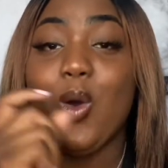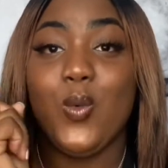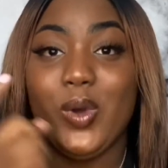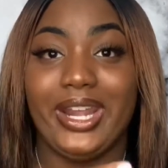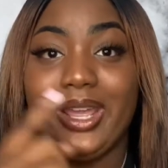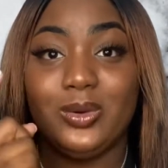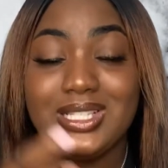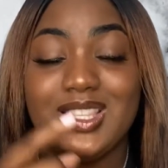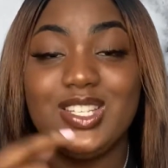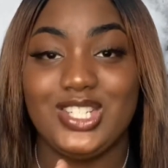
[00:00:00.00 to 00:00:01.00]
When I was
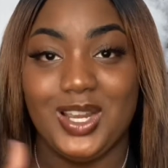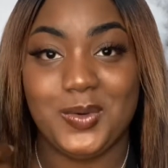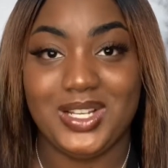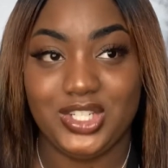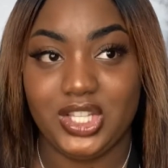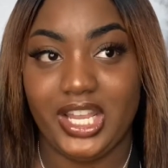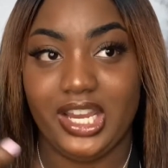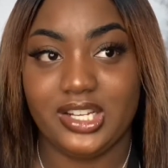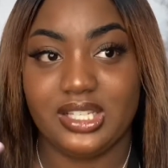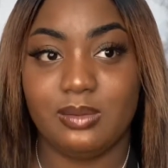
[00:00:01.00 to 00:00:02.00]
in the shower washing the
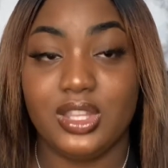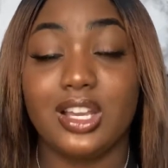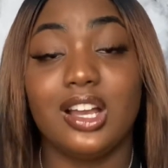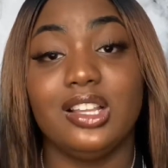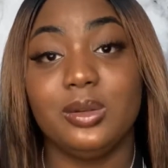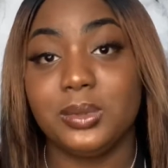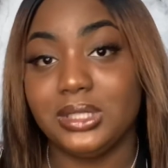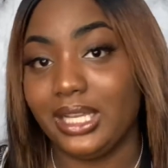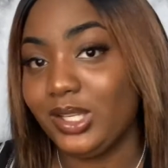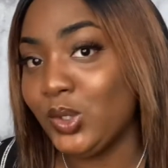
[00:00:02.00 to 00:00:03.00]
hair, some of the color would,
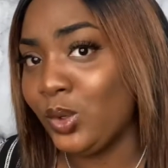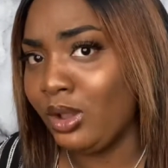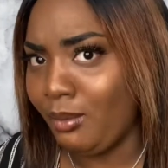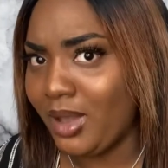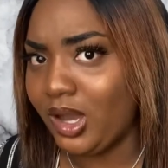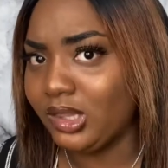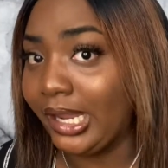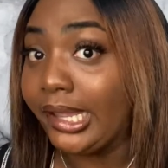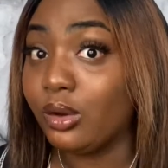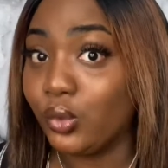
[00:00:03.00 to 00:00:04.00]
like, you know, come out,
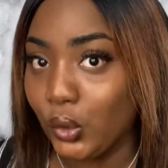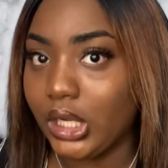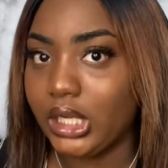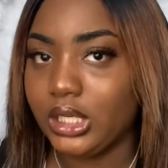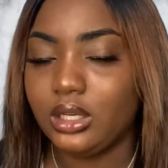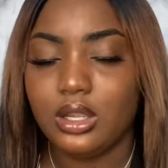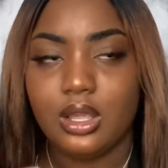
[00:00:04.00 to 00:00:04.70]
like, it'll run.